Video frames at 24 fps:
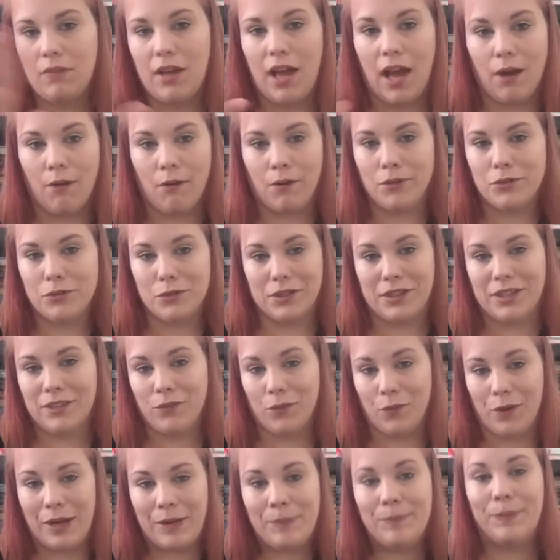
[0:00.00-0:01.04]
I won't do a
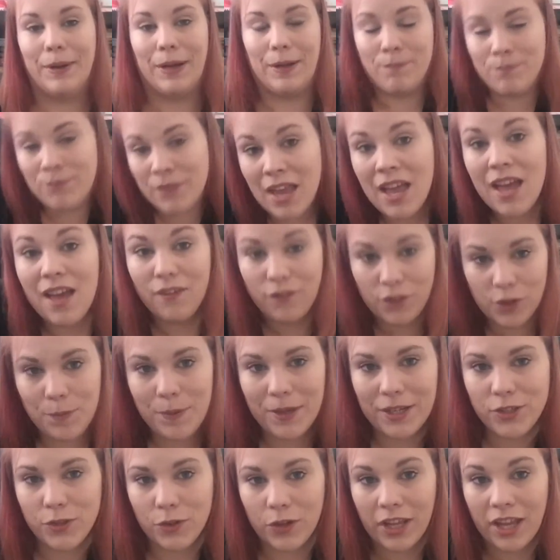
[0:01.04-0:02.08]
giveaway. But if you
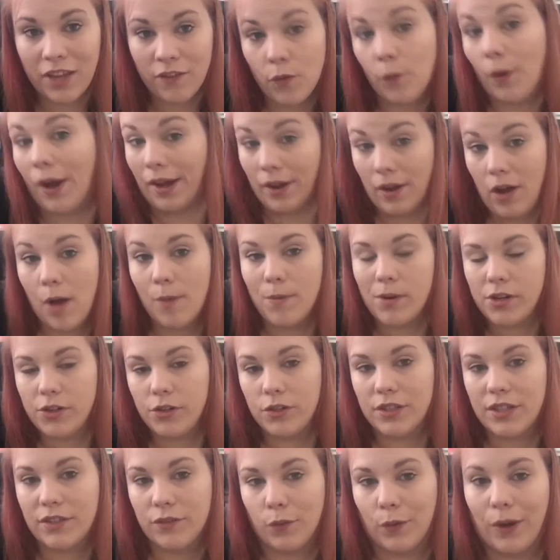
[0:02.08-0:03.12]
pick do a giveaway, I'm going to
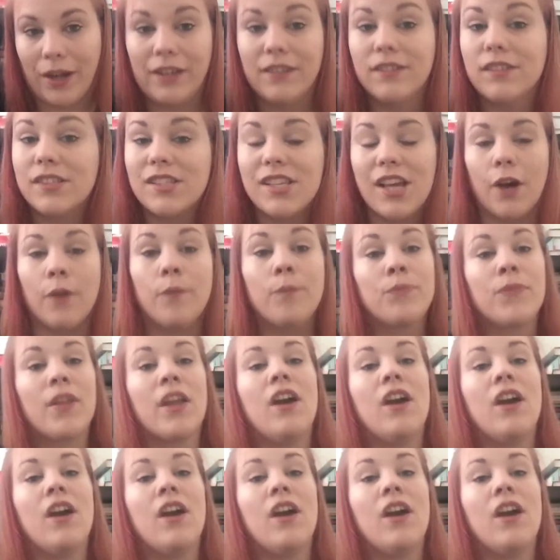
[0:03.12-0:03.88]
do a giveaway. So,